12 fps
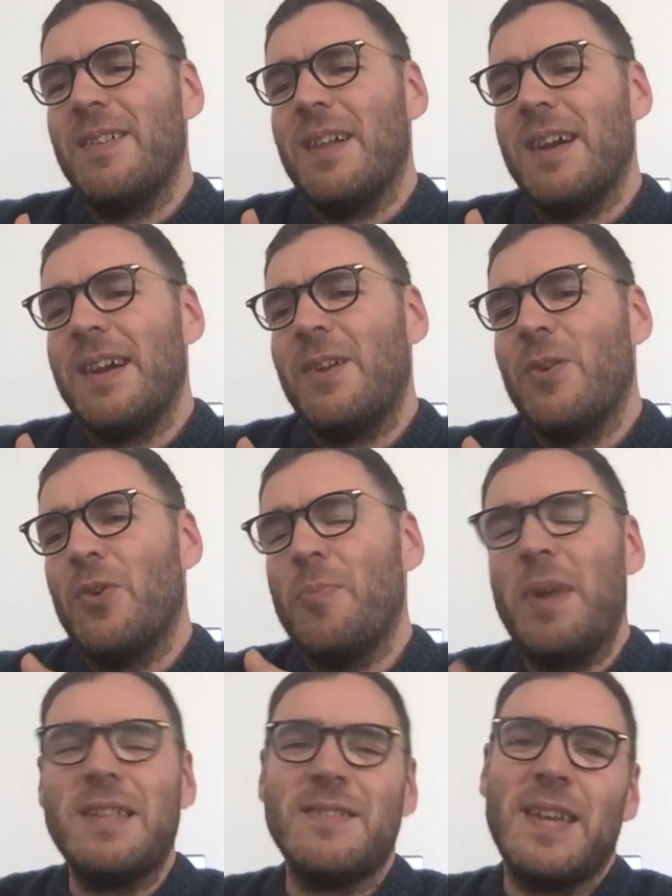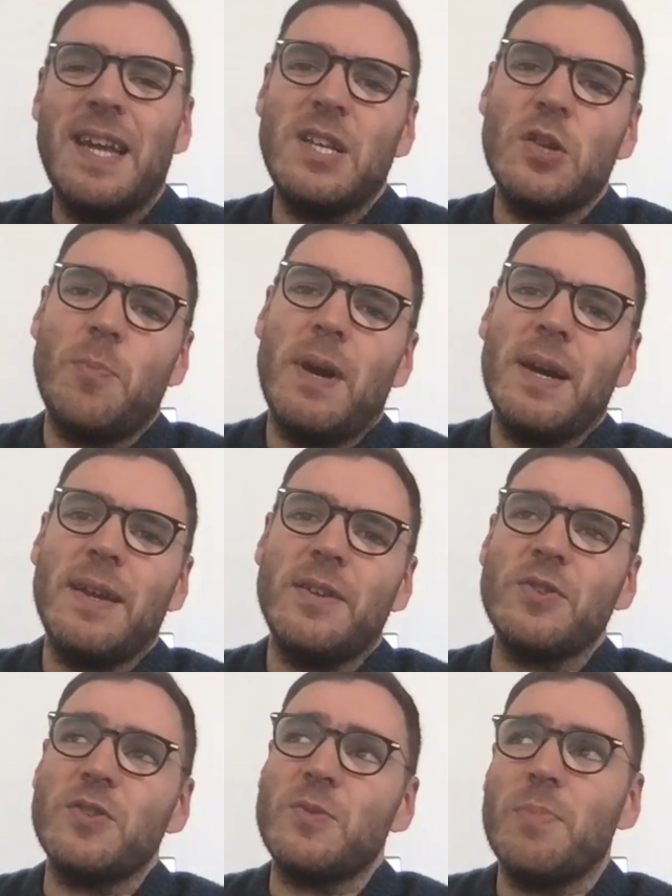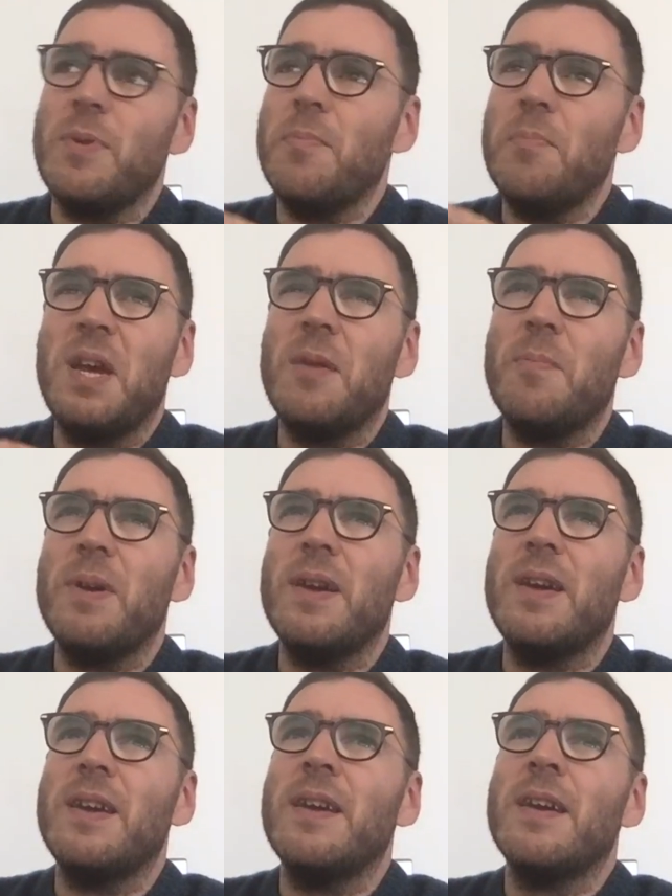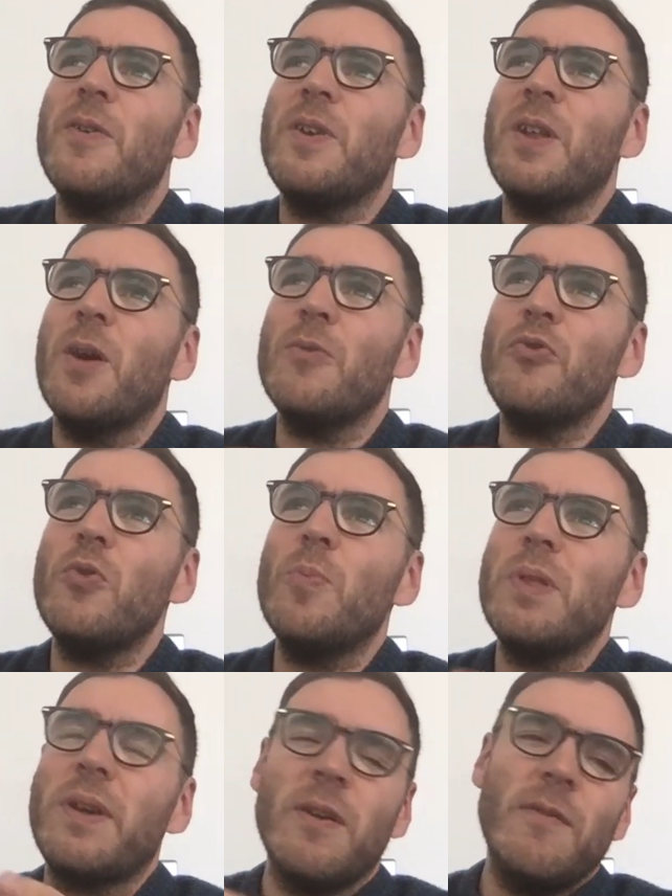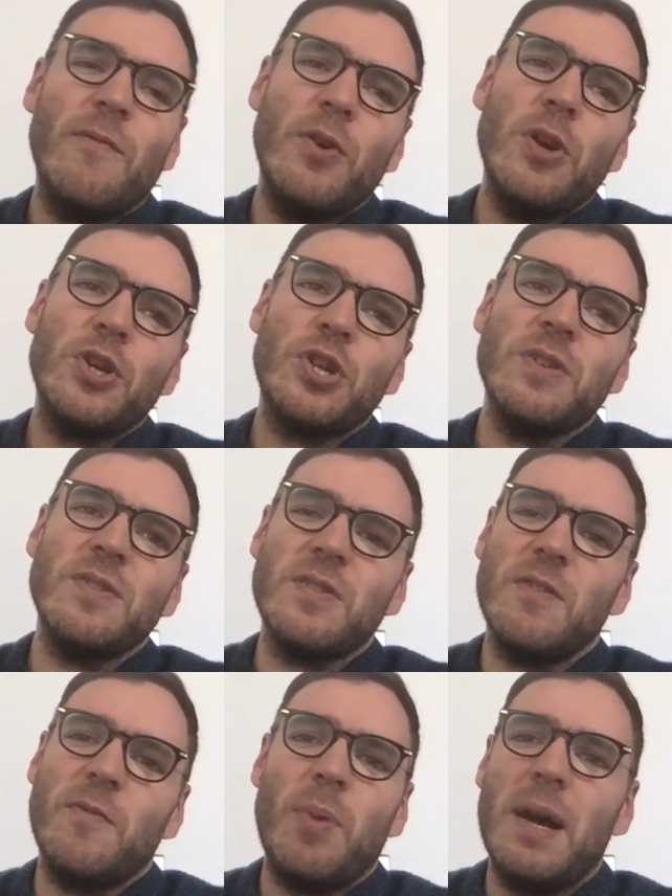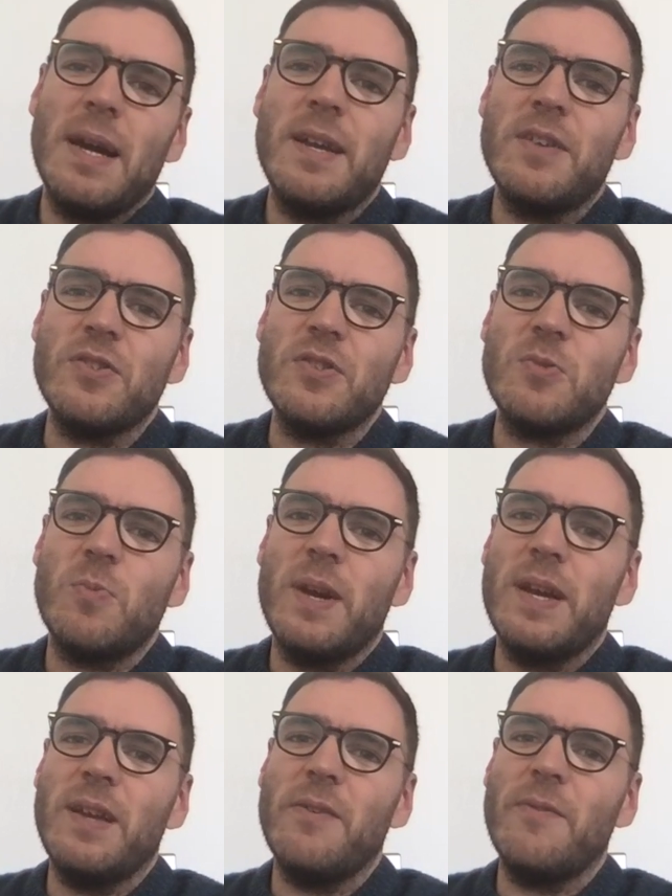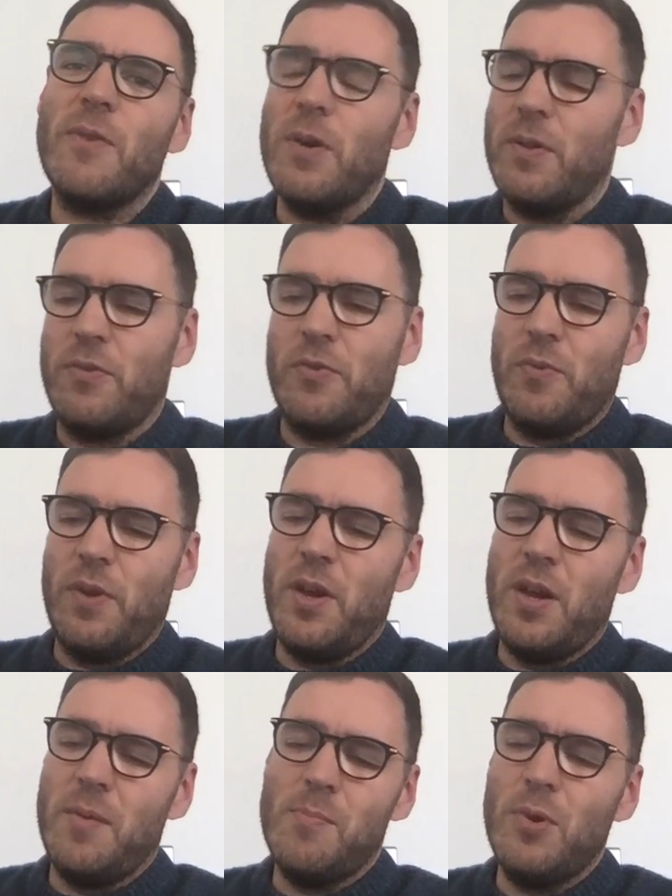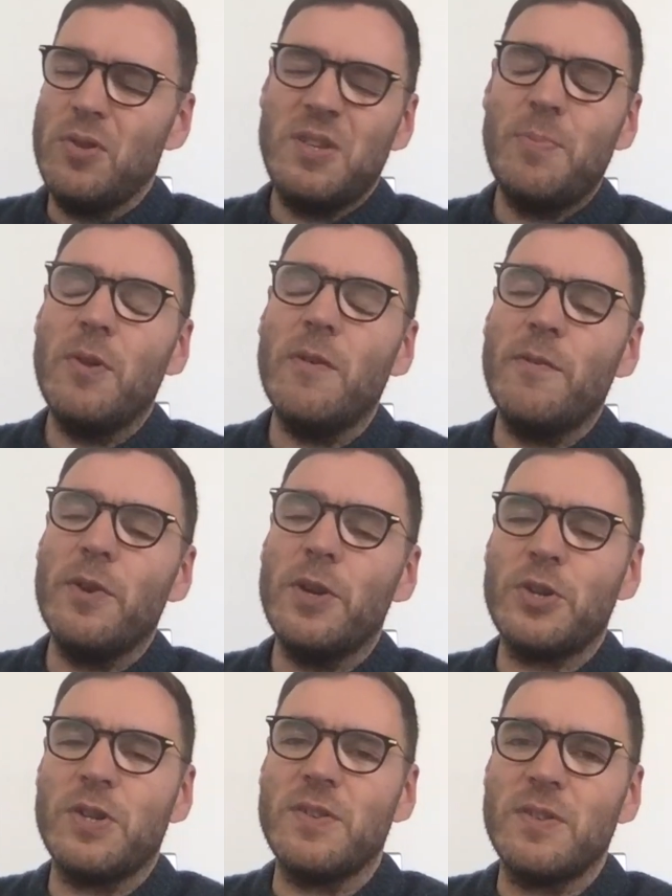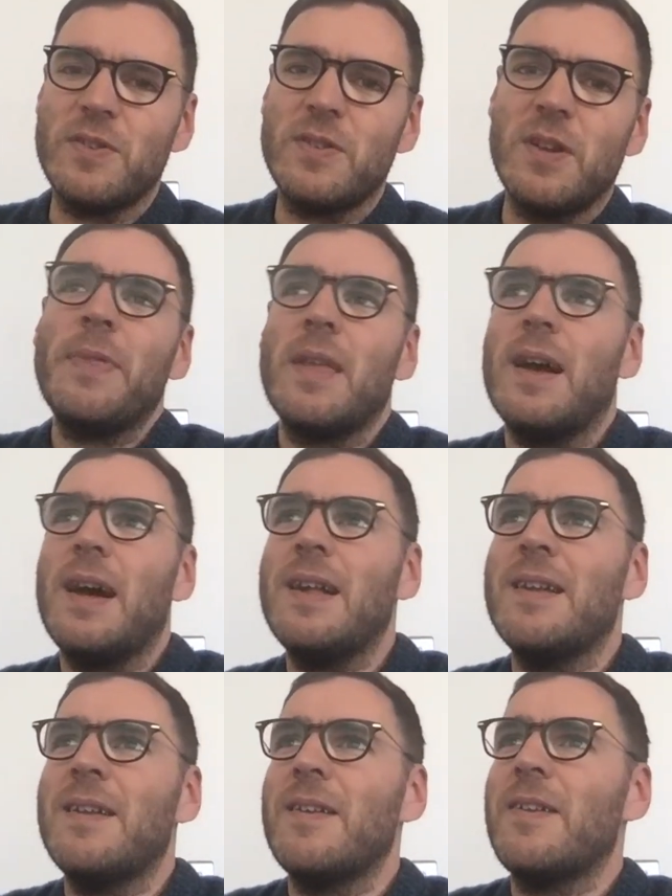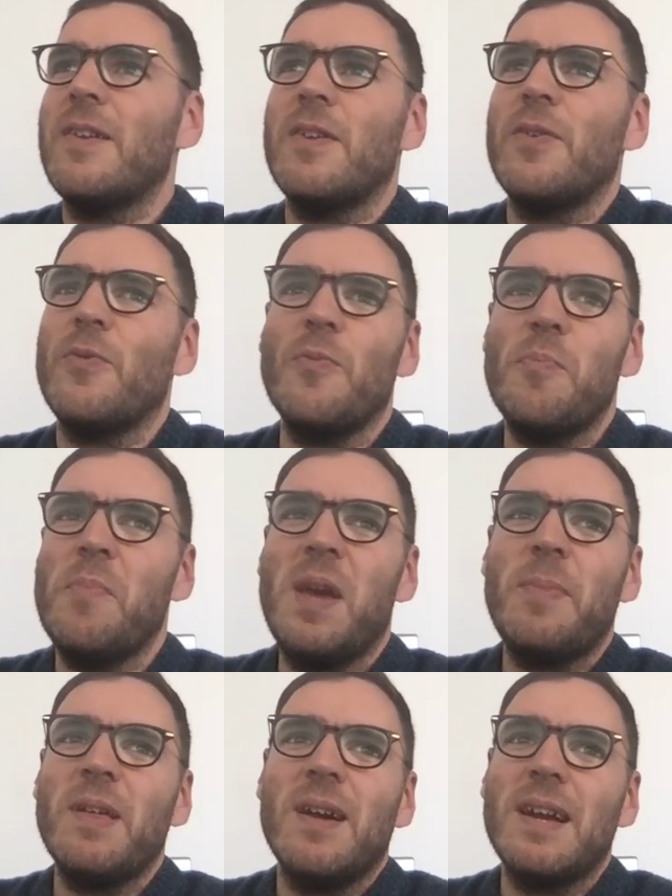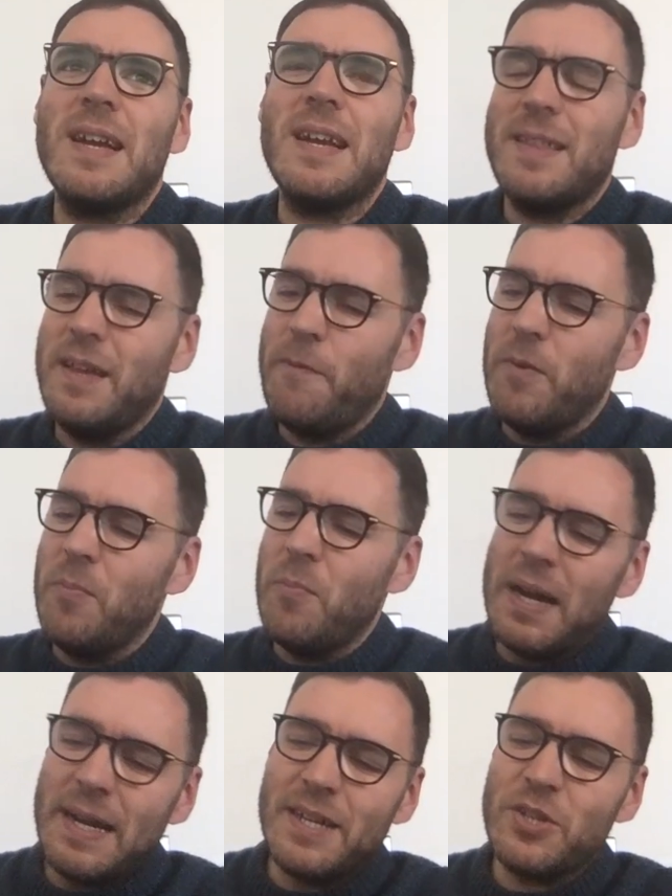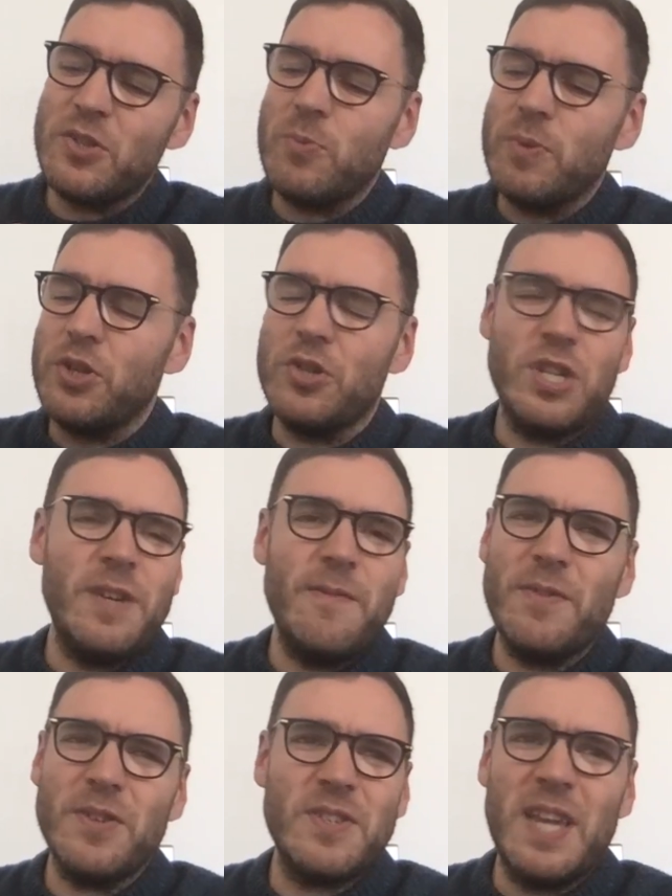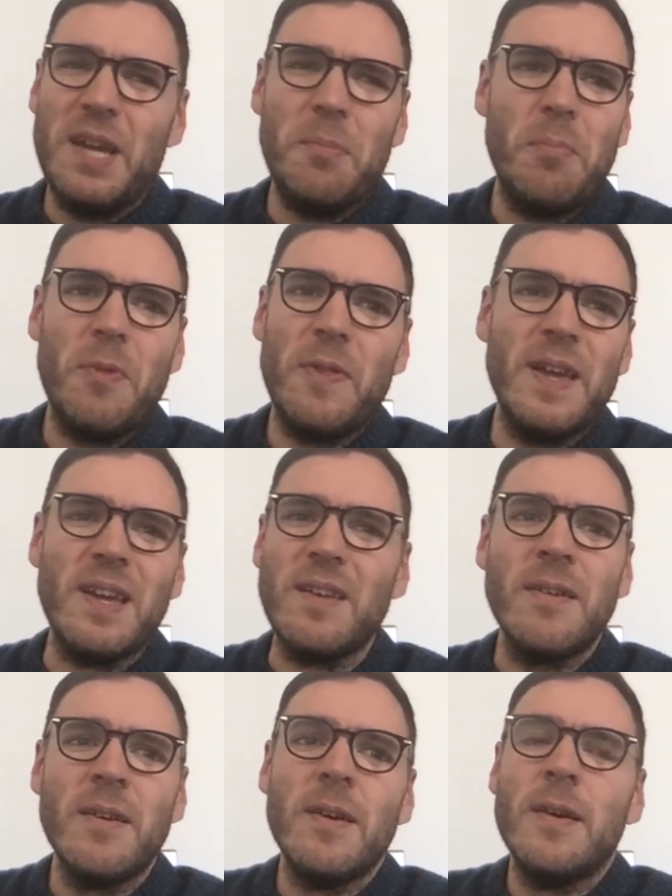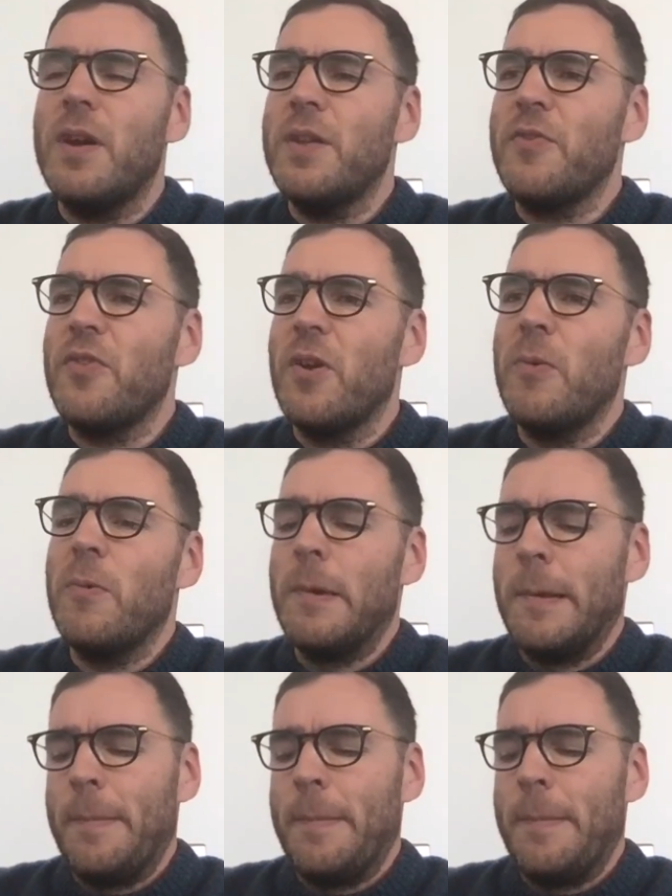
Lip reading: like unmaintained packages, but maybe duplicate versions of packages where you've got multiple versions and maybe like different packages which achieve the same thing. And so,